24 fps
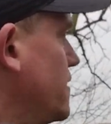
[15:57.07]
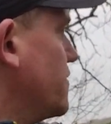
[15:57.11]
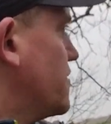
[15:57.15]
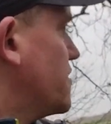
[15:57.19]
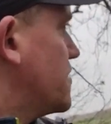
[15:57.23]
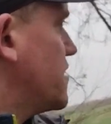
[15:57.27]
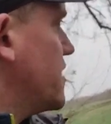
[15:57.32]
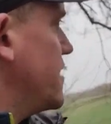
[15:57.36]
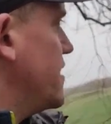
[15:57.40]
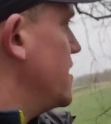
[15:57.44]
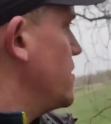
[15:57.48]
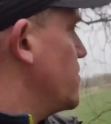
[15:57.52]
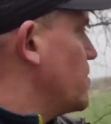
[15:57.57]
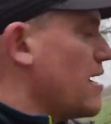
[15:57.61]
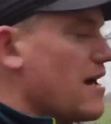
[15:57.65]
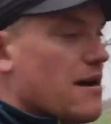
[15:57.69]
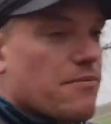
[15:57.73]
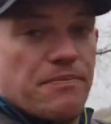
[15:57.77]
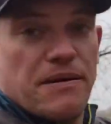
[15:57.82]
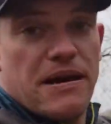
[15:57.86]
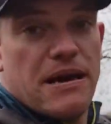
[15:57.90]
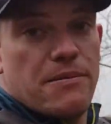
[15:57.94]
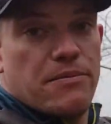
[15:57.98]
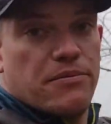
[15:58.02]
of see where
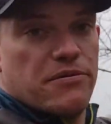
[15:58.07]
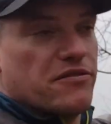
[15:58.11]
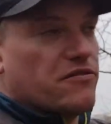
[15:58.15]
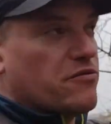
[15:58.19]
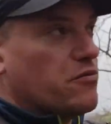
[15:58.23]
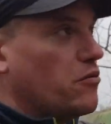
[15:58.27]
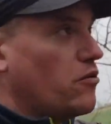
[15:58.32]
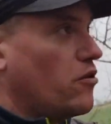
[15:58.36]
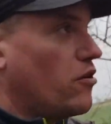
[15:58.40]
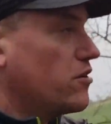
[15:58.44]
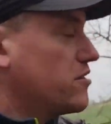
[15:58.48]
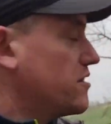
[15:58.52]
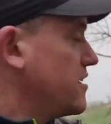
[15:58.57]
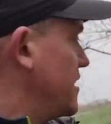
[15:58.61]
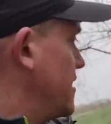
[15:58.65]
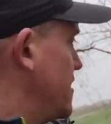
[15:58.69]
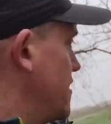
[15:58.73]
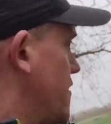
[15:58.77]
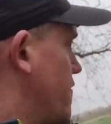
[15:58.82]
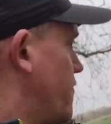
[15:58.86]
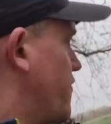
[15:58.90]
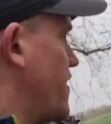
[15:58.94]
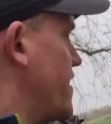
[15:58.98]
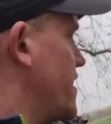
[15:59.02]
people have walked in
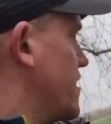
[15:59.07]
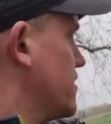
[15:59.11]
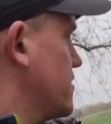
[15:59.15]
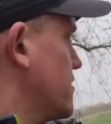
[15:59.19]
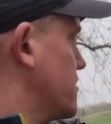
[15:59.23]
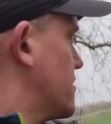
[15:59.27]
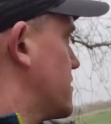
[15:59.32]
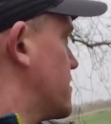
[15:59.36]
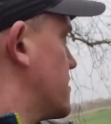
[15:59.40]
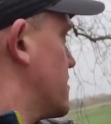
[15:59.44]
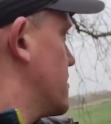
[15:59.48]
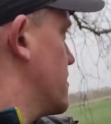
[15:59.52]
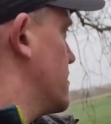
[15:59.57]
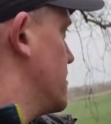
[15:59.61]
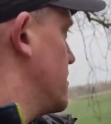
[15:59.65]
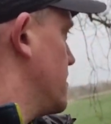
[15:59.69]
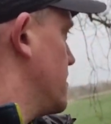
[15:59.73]
the fields.